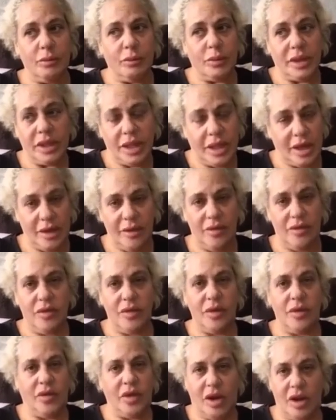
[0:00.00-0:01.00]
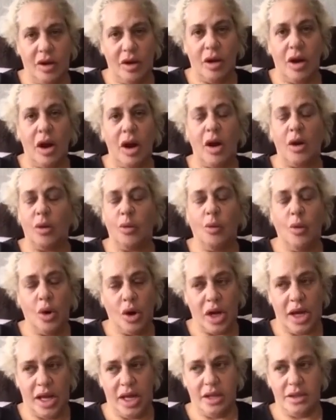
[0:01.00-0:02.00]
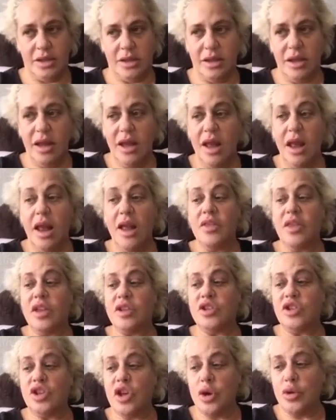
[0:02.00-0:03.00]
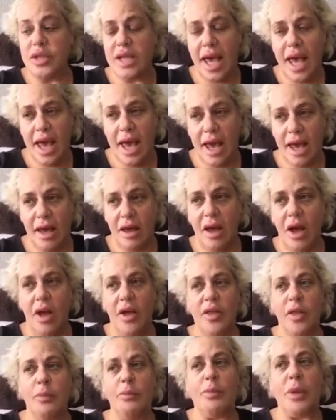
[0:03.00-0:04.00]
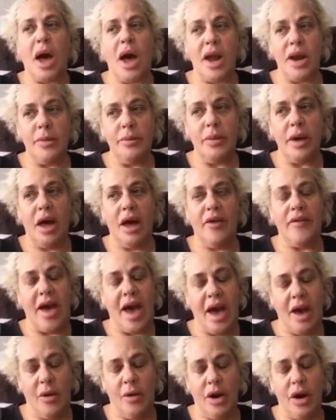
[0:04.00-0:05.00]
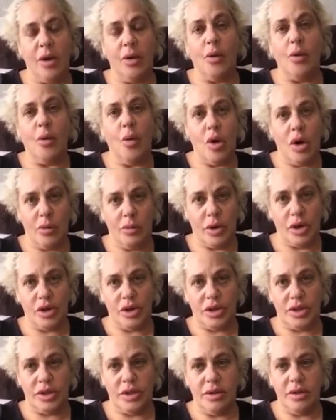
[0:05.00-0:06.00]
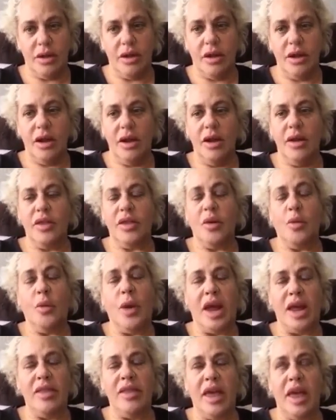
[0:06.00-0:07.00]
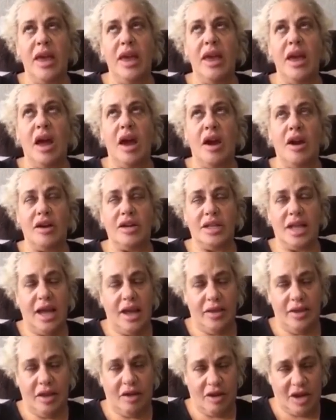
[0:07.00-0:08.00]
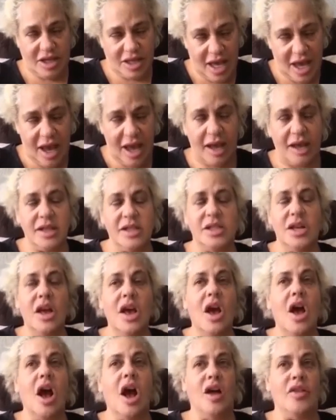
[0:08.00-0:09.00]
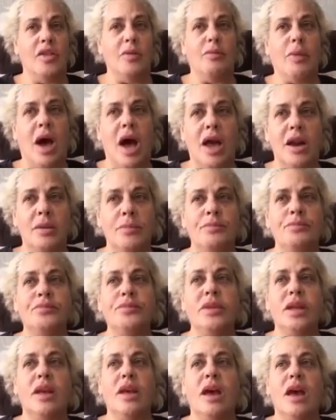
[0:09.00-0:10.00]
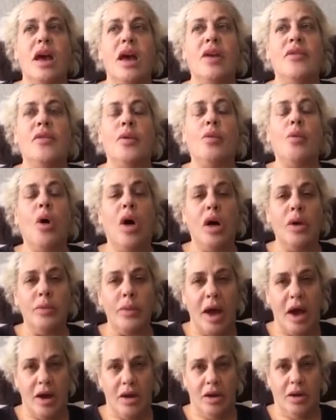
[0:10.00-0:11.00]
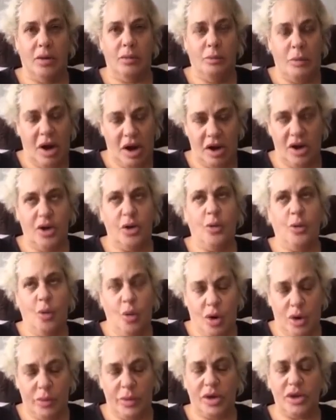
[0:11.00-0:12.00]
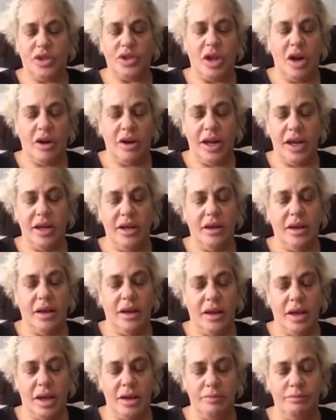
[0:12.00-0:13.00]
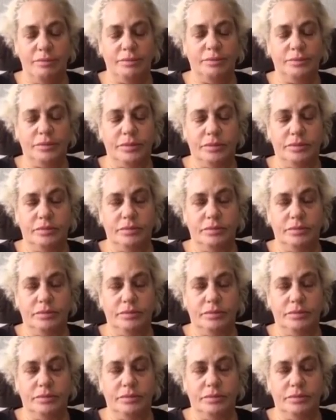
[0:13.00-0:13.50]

Believe that there are warnings. There's no tag on the bottom of our warmers. The way they are, there are tags on the bottom of a Walmart warmer. Sorry, I'm